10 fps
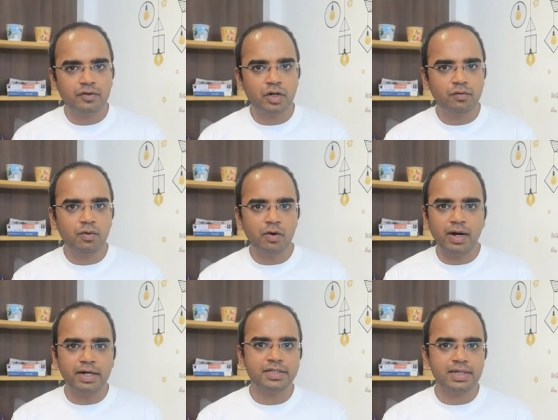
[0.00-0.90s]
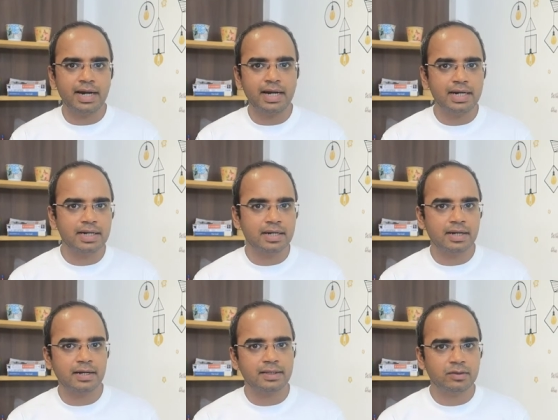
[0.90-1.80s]
so if you want to understand
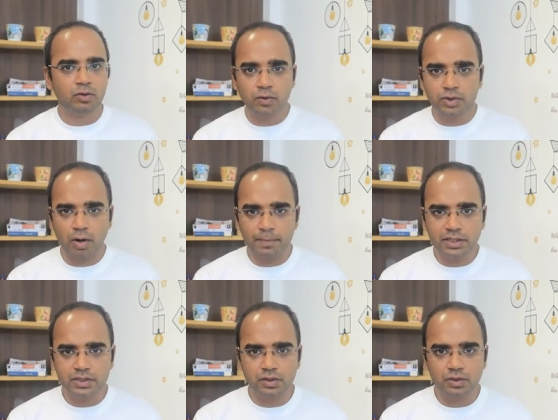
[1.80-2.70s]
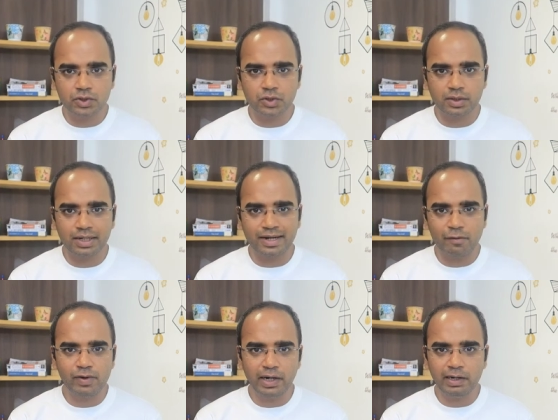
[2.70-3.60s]
those topics, you should
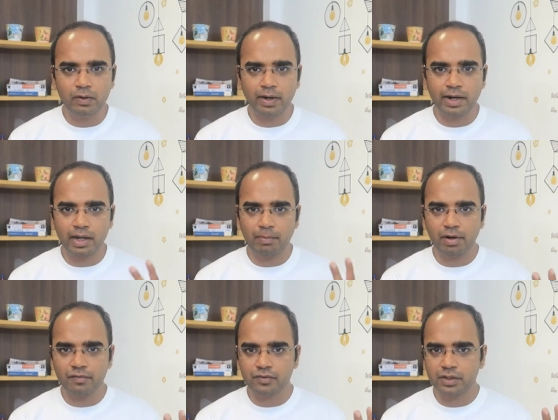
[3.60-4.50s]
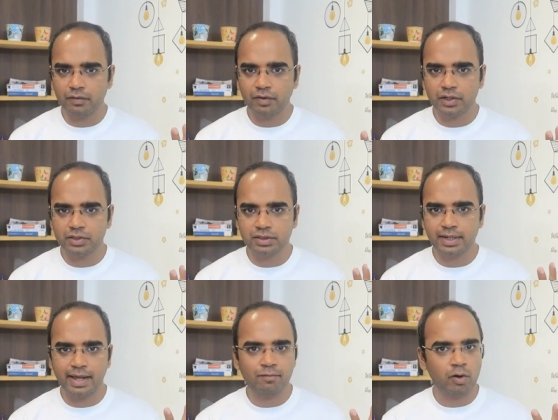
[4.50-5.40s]
definitely look at a couple of certifications
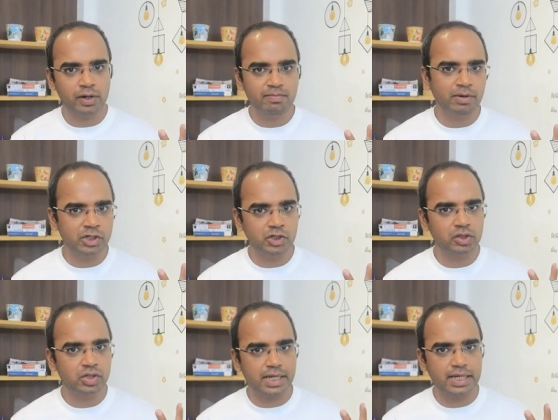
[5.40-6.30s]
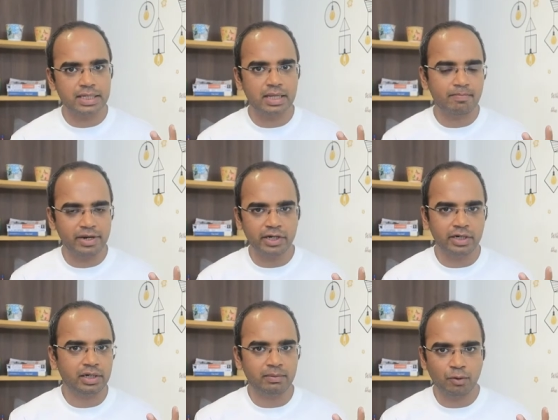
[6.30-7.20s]
that I've already mentioned in the
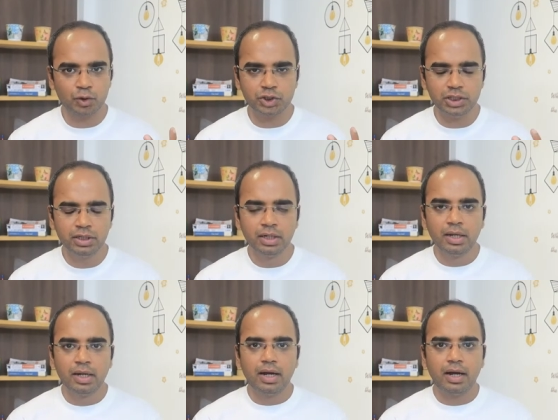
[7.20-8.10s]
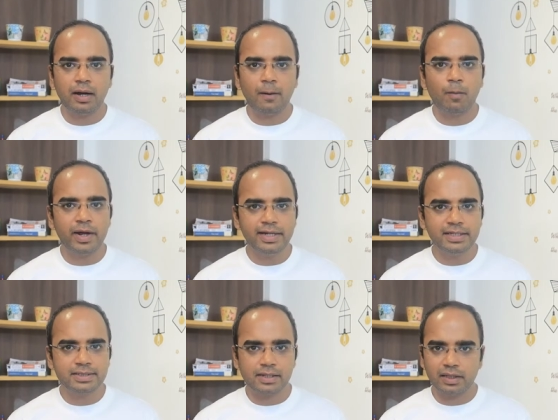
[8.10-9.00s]
mini-degree brochure. One
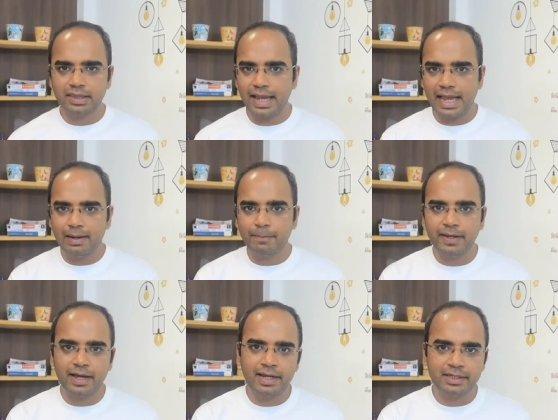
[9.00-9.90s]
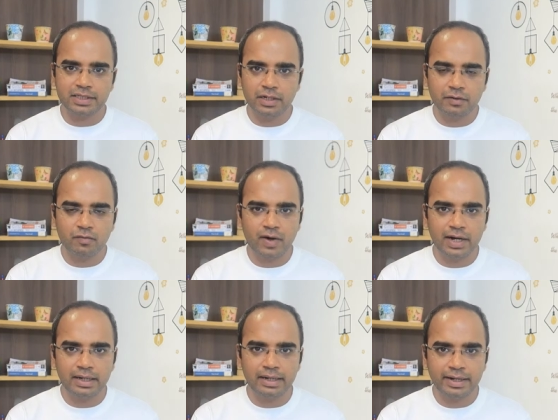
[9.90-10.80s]
is the LPI
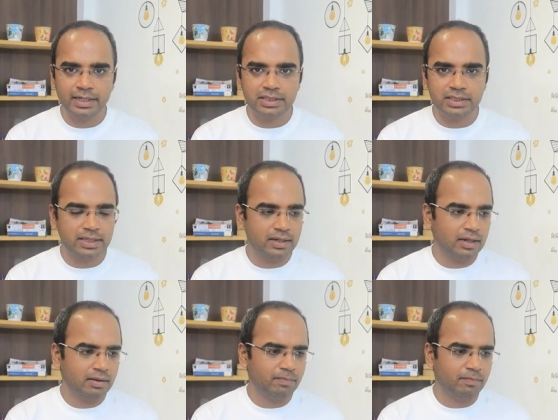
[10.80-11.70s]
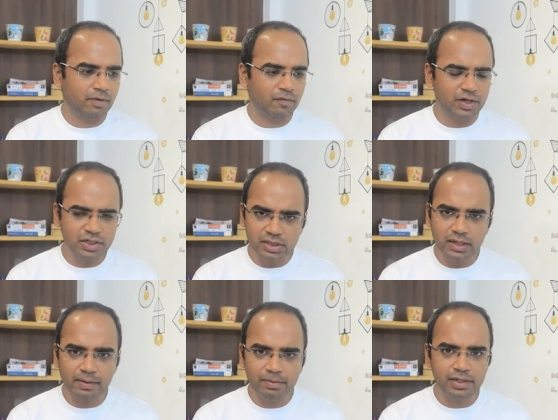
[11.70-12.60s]
Certified Linux
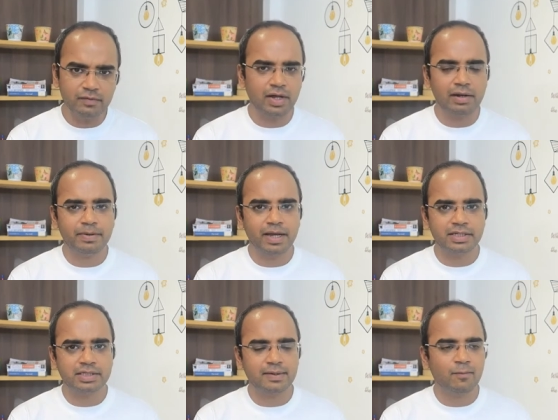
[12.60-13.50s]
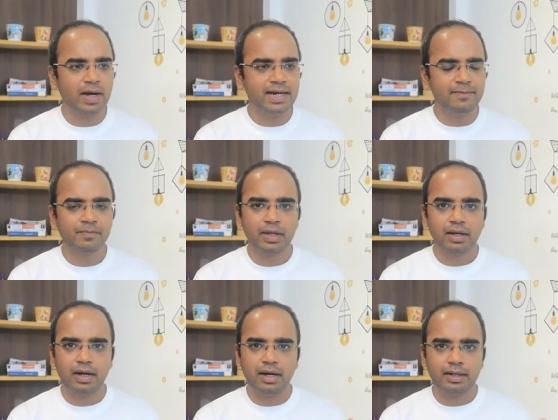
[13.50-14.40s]
Professional, I believe, LPI
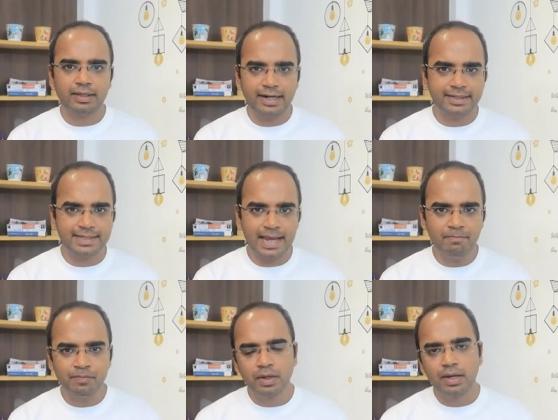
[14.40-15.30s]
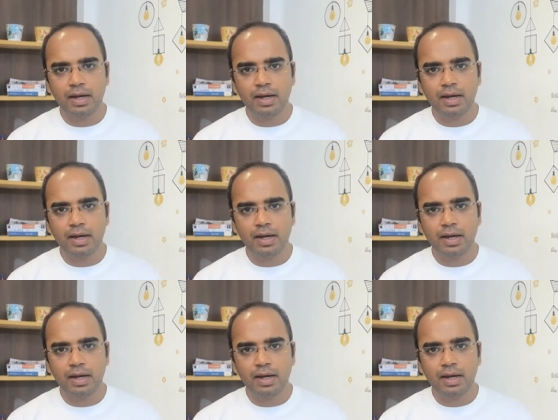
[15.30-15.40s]
C1, that exam.